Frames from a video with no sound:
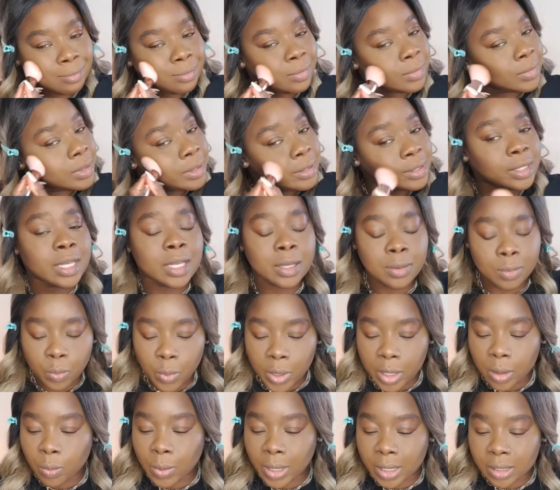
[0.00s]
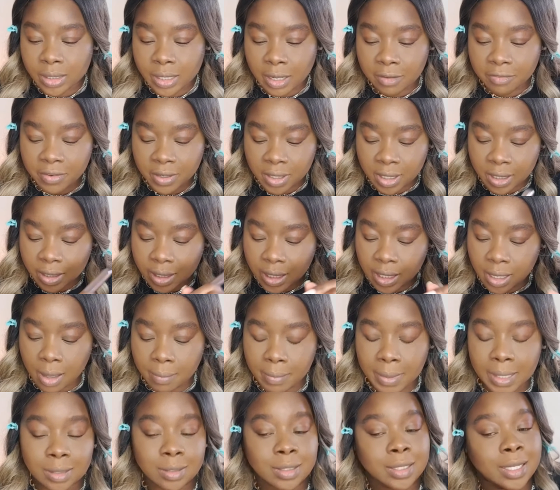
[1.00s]
See, we're definitely
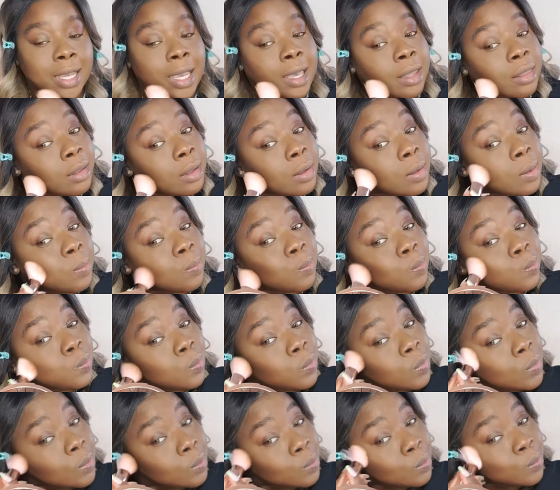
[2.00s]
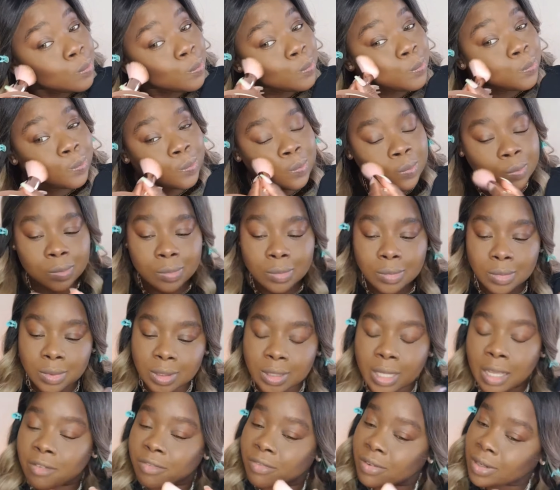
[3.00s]
coming together.
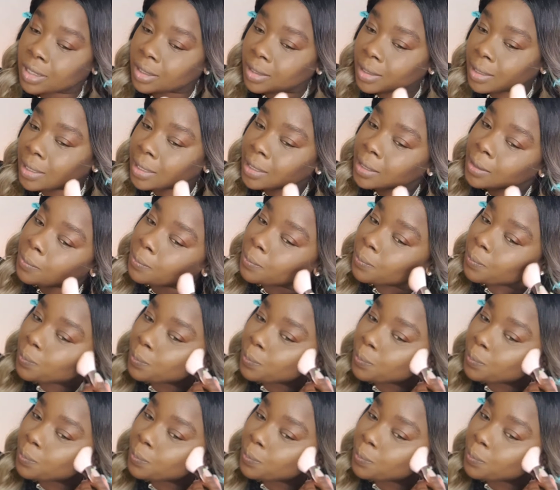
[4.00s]
Definitely.